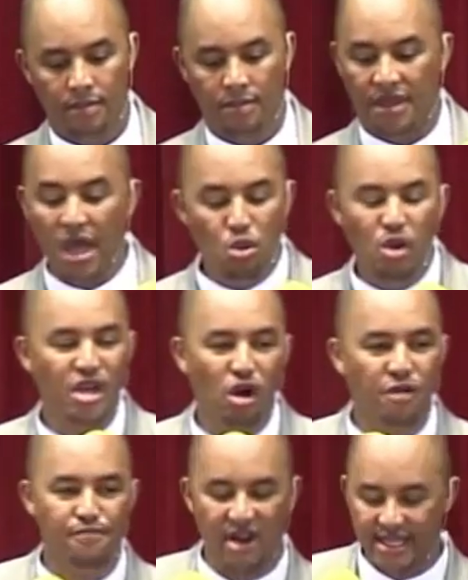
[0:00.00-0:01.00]
They were
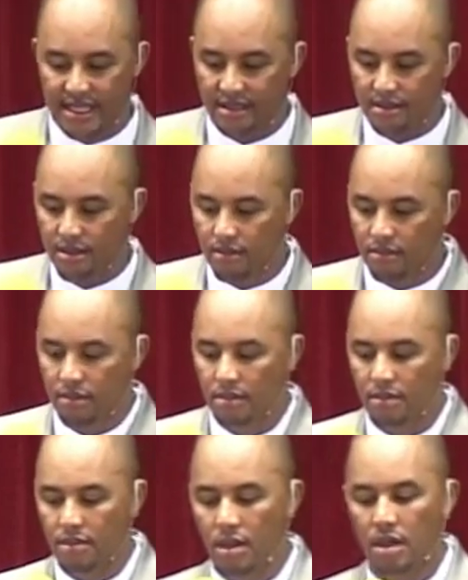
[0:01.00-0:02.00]
not present.
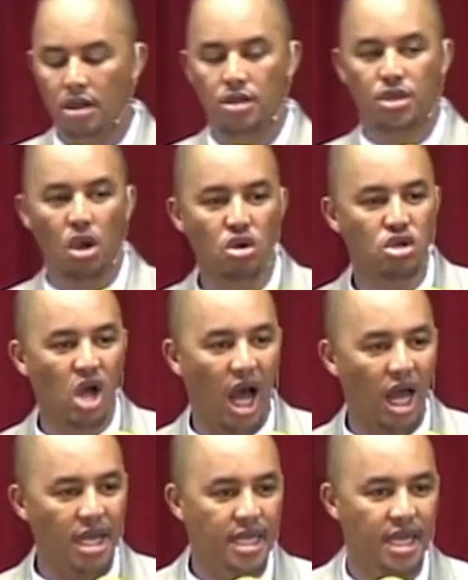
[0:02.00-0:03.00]
So
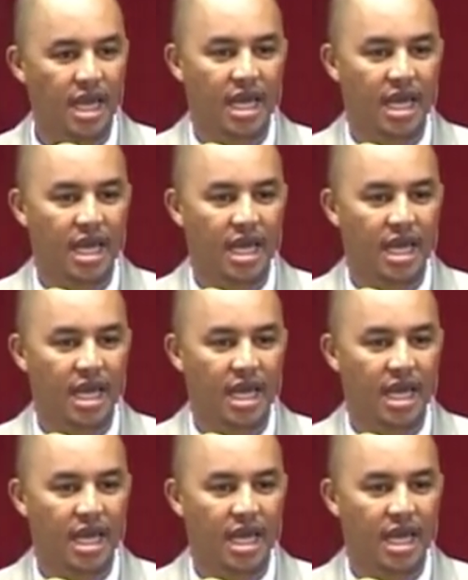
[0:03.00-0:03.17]
God